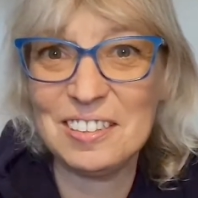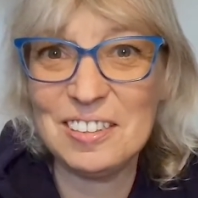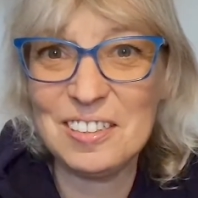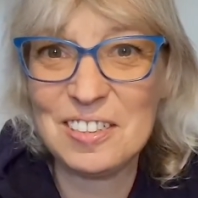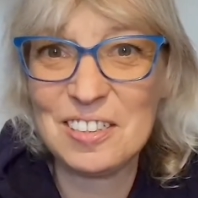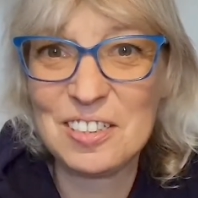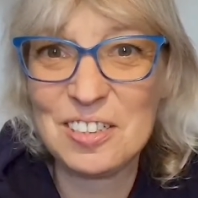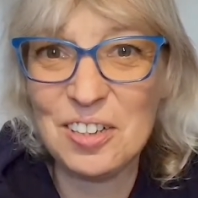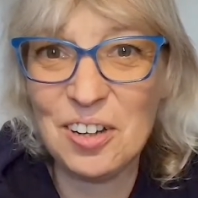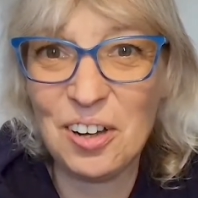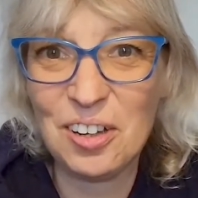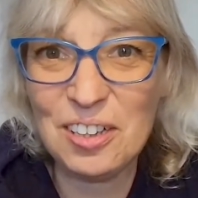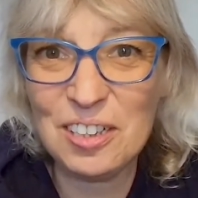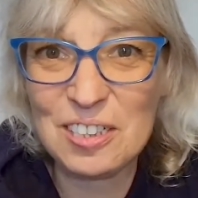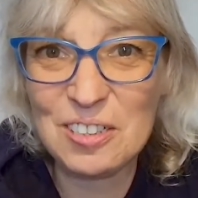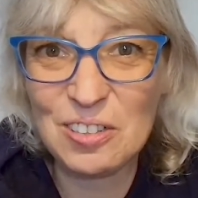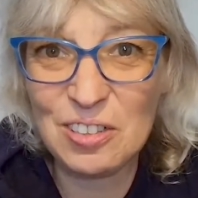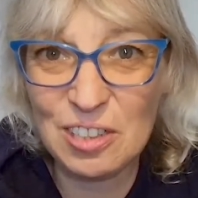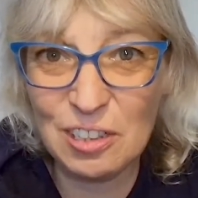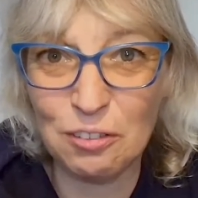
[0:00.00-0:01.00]
It's
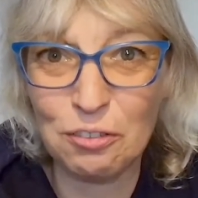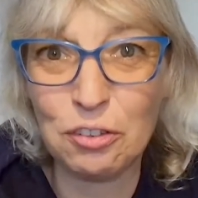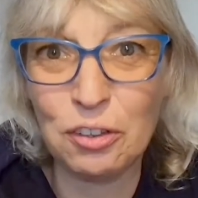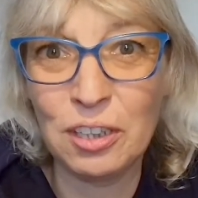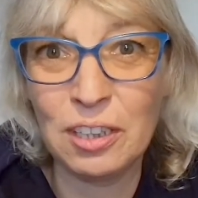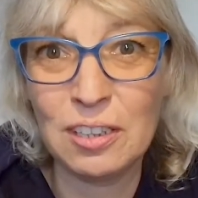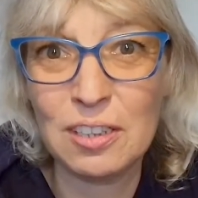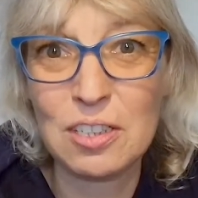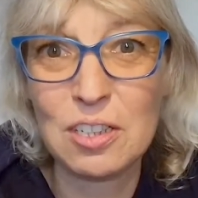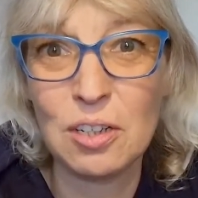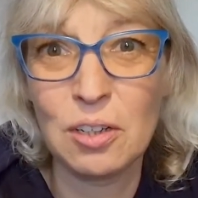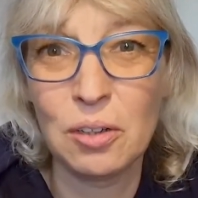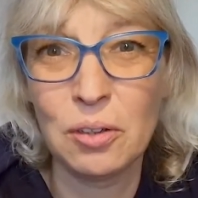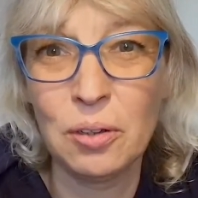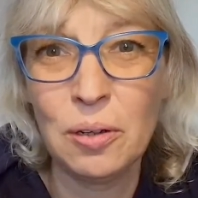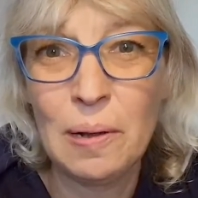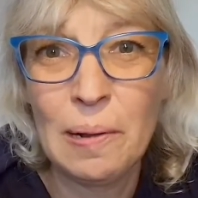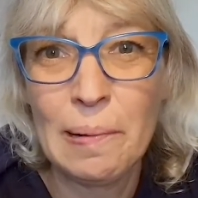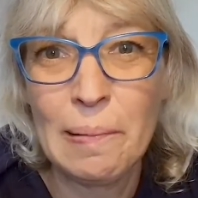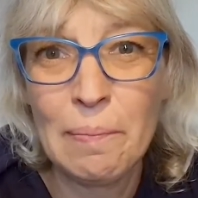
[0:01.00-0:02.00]
different.
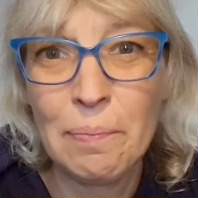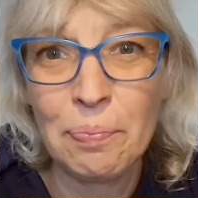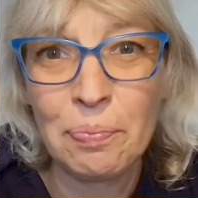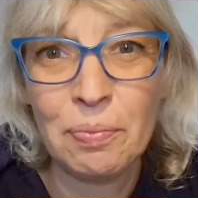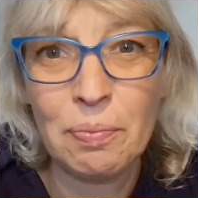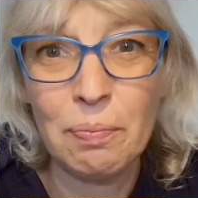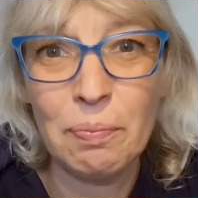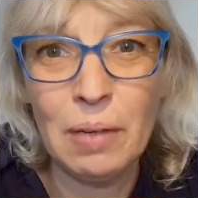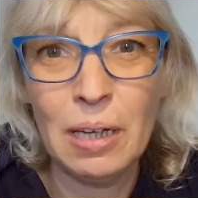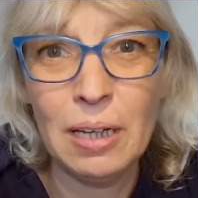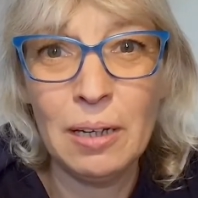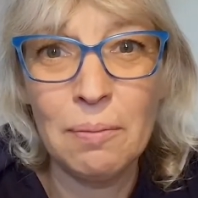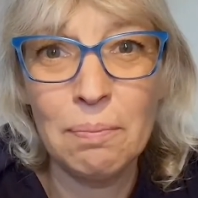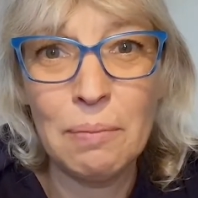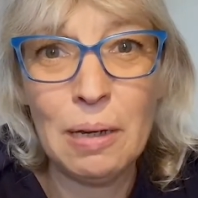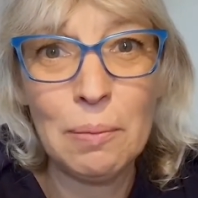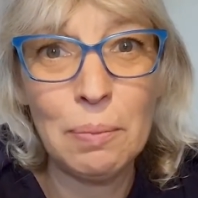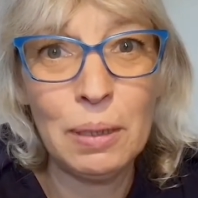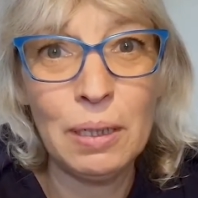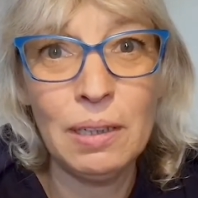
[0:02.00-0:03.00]
So
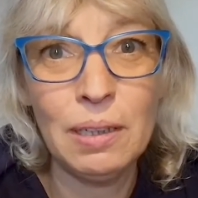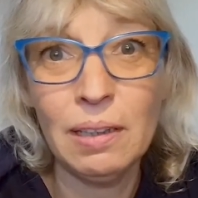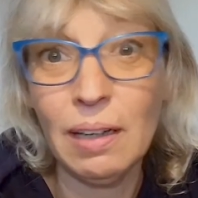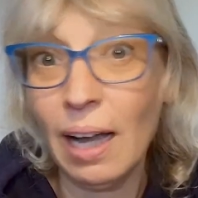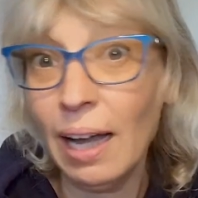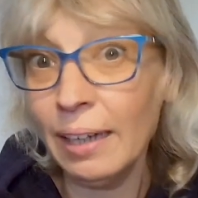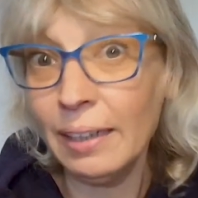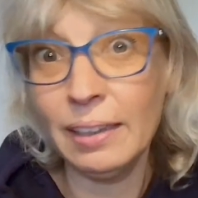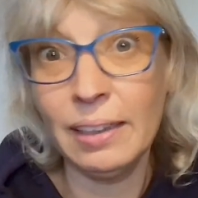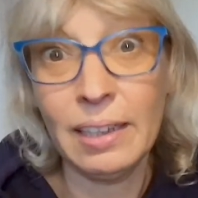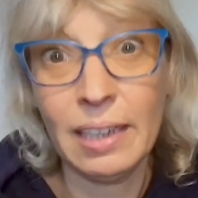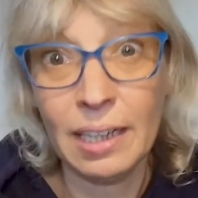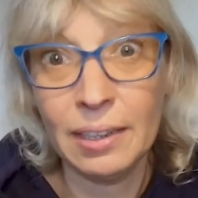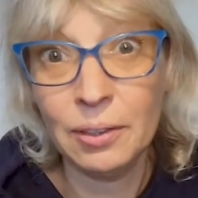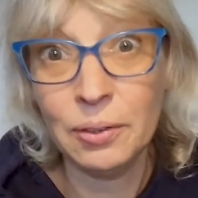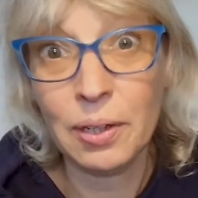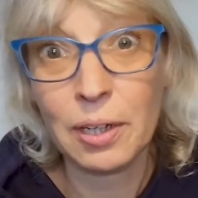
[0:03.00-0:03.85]
maybe Adi, can you